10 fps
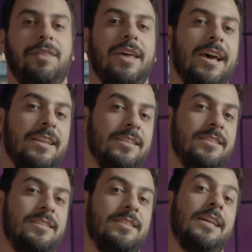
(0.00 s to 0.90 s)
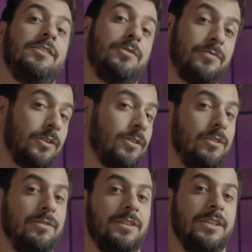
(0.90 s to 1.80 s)
with that is that your
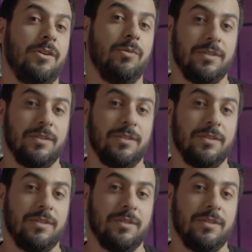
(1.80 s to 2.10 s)
vertical video